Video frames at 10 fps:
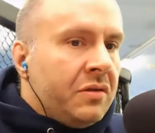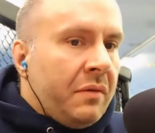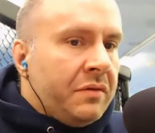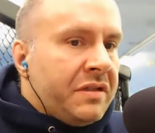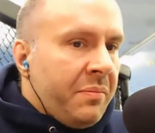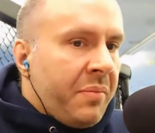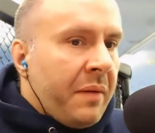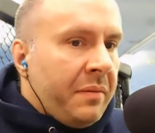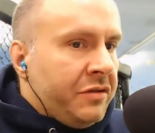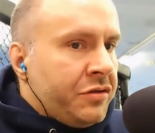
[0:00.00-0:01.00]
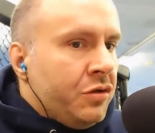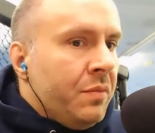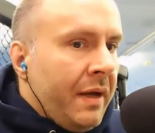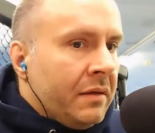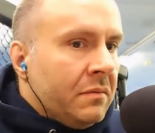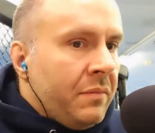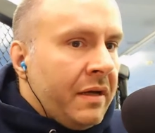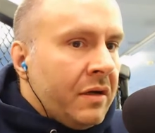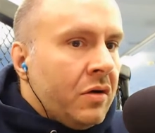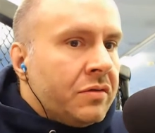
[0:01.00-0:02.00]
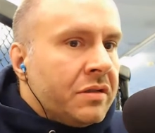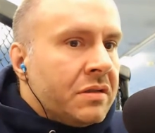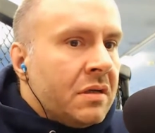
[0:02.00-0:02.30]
I would say probably your two main coaches.